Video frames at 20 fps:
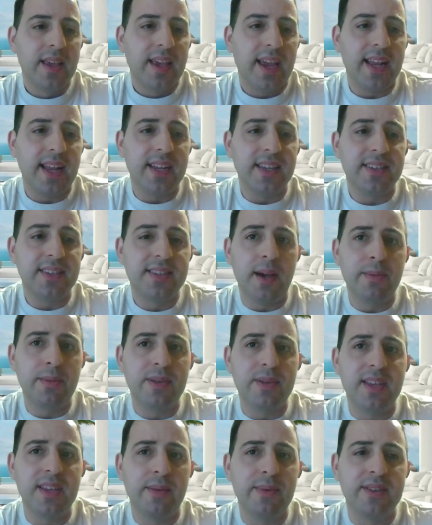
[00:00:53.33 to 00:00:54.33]
It is
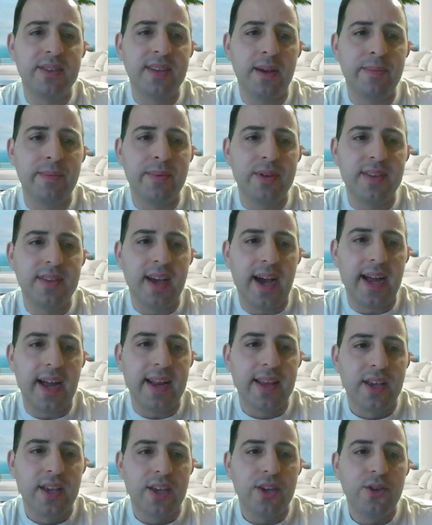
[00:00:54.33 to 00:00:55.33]

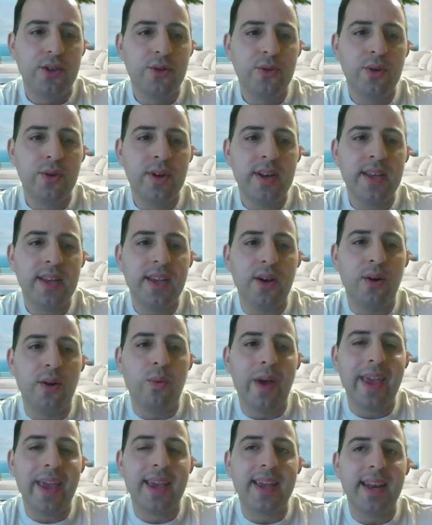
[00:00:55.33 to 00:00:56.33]

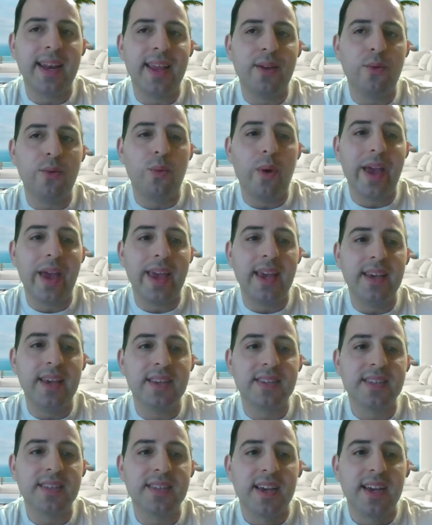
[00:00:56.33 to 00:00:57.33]

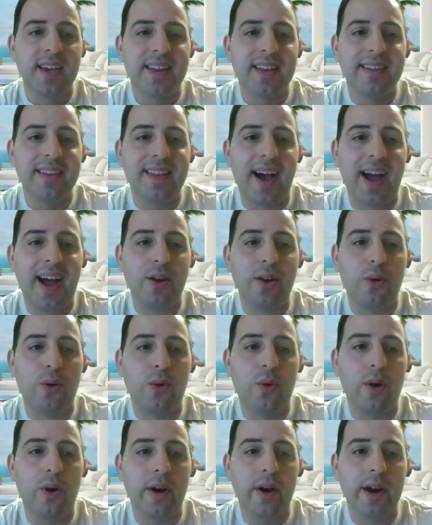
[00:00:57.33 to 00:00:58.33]

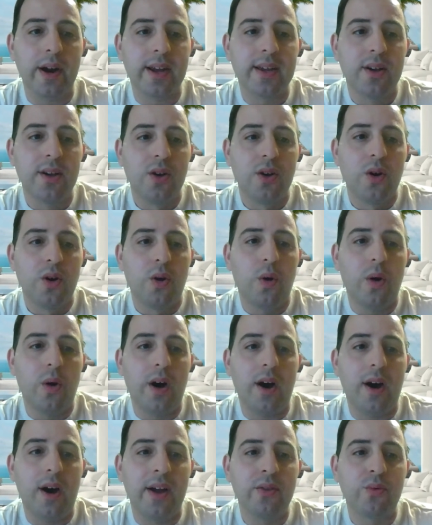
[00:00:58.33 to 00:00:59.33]
www.unityawakeningways.org
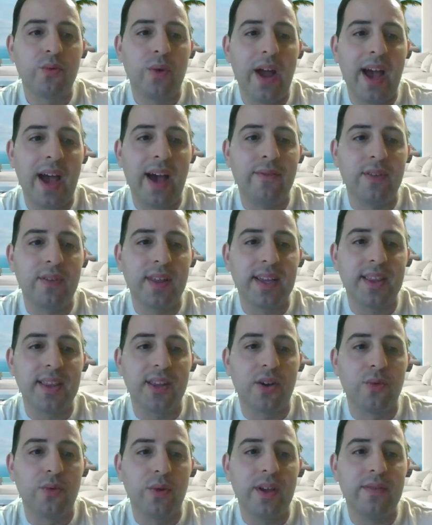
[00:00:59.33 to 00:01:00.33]
or
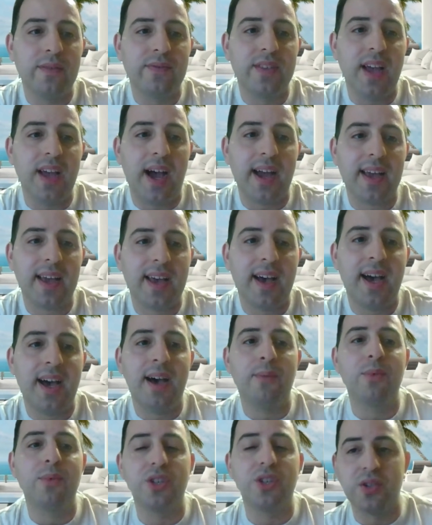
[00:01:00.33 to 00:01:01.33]

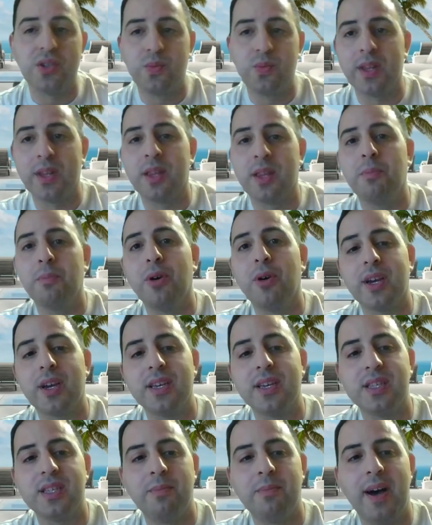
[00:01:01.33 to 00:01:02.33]
unravelingthegrief.com, which is what the
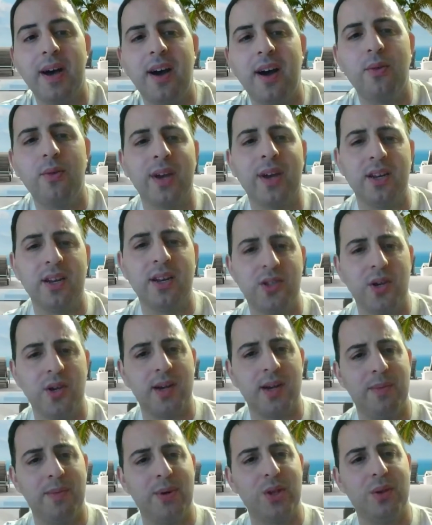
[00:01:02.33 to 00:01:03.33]
book is about. We're going to
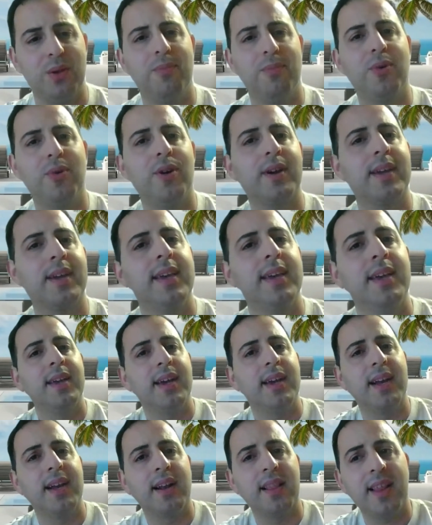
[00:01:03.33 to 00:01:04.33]
talk about the book
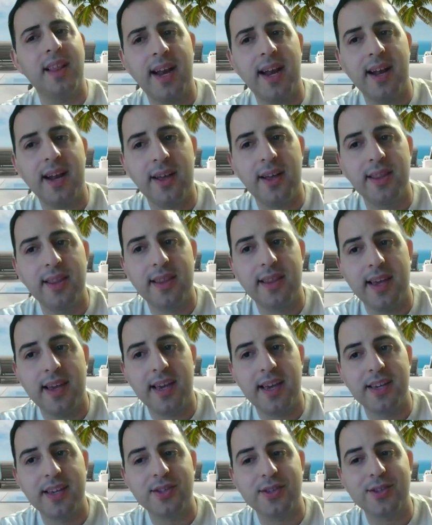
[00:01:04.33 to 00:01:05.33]
and a lot of other
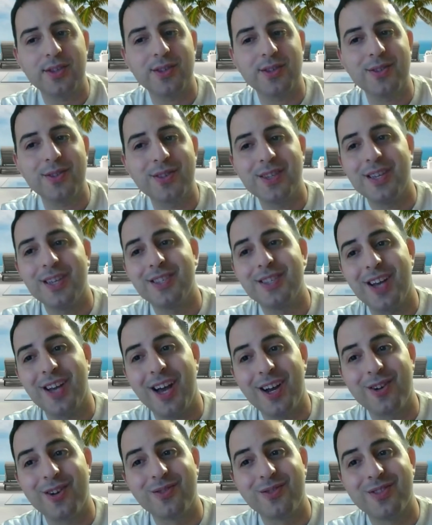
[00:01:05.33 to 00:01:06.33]
things since
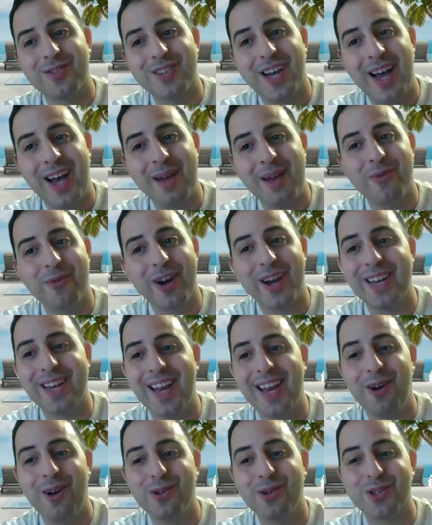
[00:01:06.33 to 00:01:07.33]
our time right
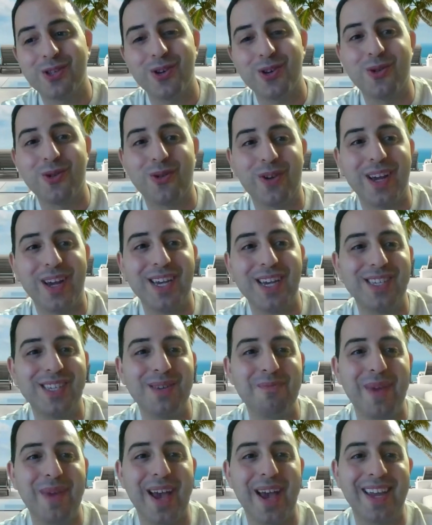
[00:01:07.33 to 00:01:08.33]
now is so
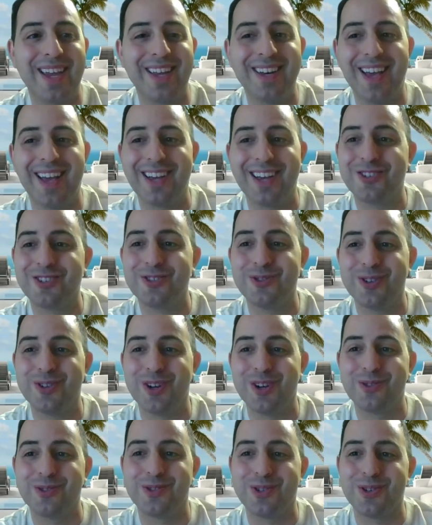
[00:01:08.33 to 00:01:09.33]
crazy, Megan, as you
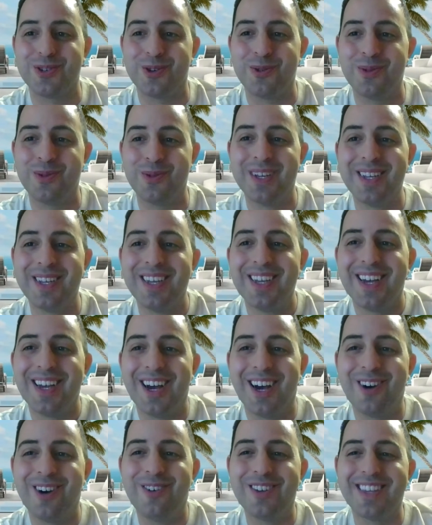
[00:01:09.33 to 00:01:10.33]
know, too.
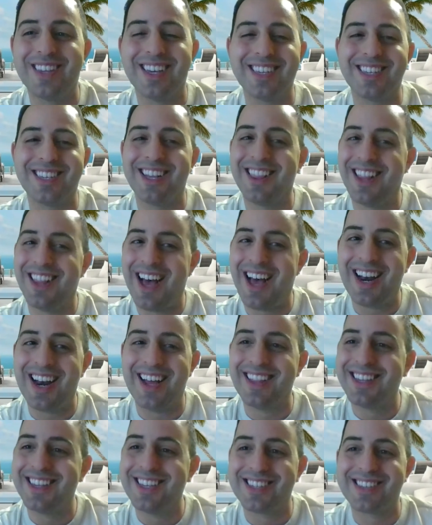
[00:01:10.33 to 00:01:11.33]
There's a lot
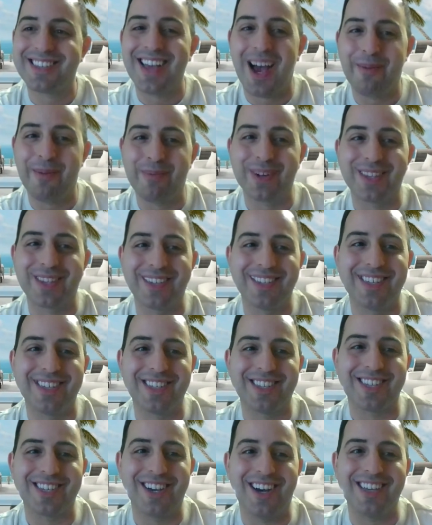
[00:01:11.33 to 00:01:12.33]
on this topic to
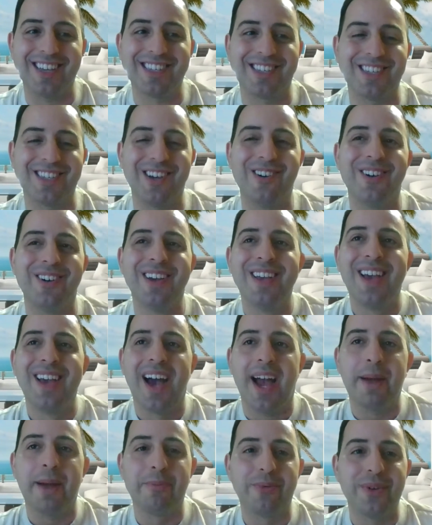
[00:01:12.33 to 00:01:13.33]
discuss. So
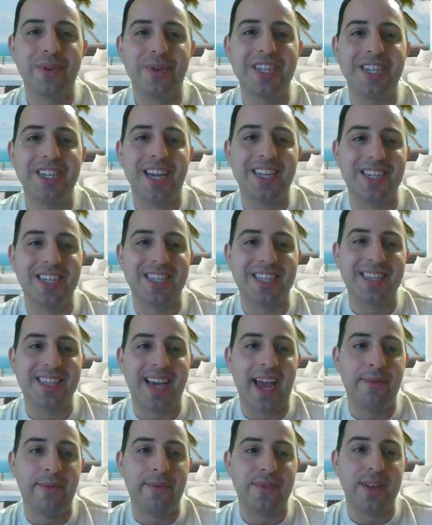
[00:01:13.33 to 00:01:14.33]
I appreciate your
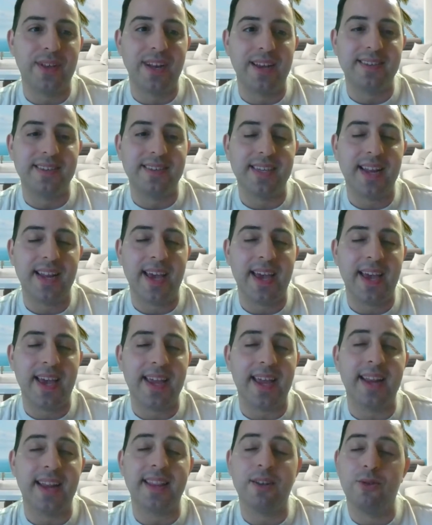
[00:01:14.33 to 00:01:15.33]
time for that
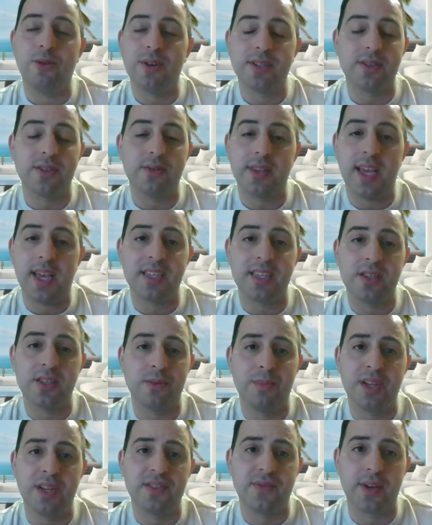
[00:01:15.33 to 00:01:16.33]
today. And also, thanks so
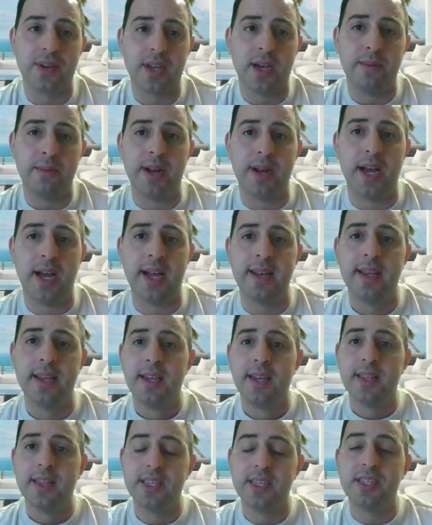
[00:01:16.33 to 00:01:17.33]
much for coming on.
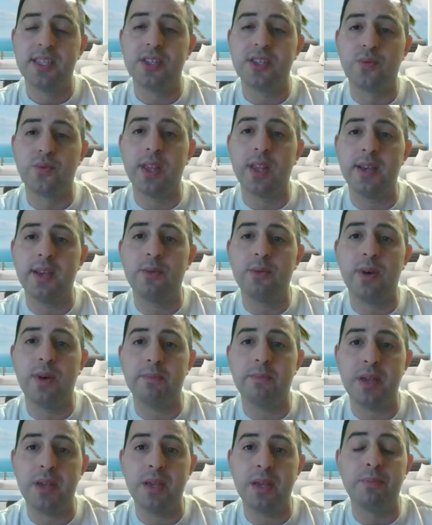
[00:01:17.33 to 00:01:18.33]
This is really
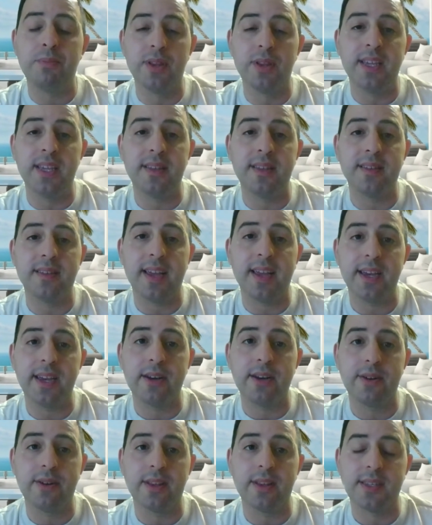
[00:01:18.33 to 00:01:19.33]
what people need to
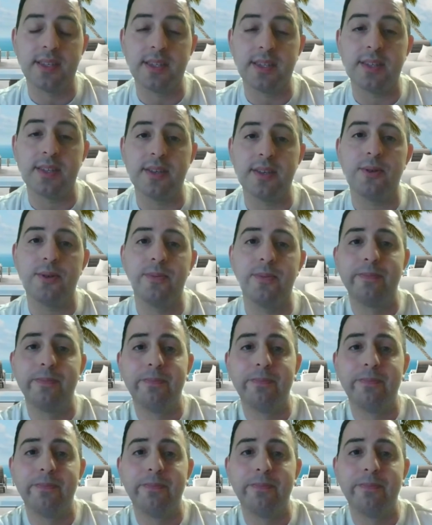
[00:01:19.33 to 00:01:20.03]
hear and listen to.